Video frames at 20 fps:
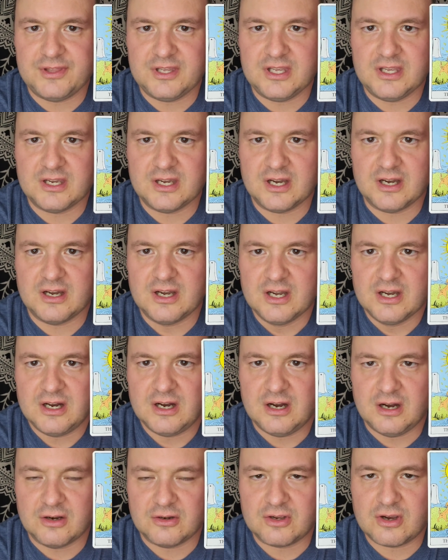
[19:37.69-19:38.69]
the
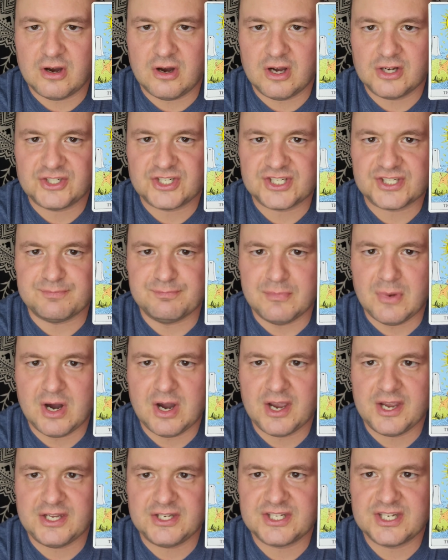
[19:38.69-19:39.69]
unconscious
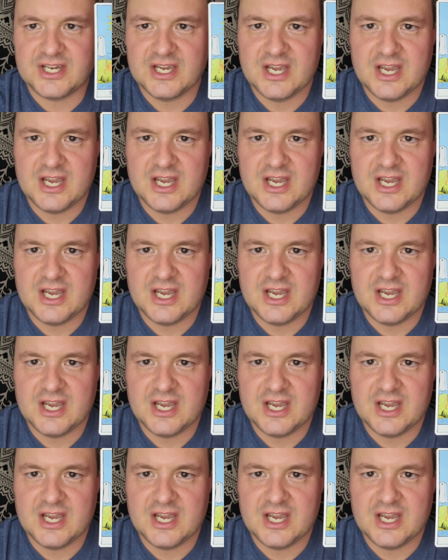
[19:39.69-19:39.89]
mind.